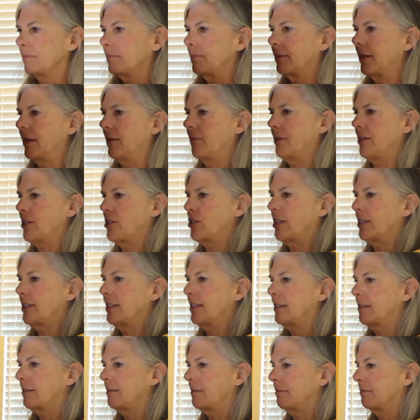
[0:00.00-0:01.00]
Then we
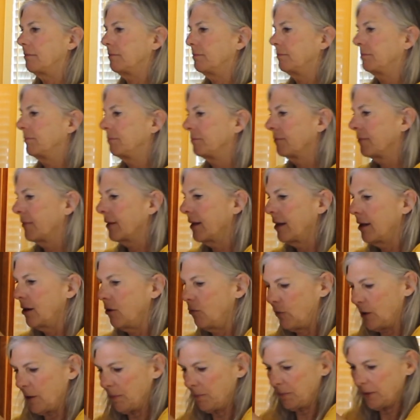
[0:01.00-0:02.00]
just
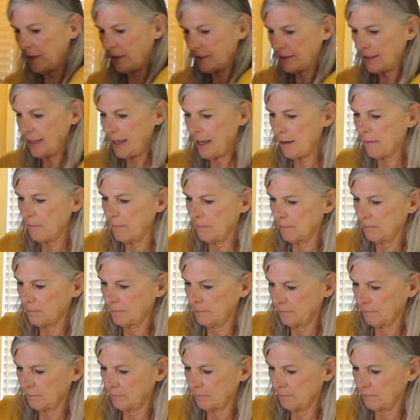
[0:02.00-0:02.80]
whip this up.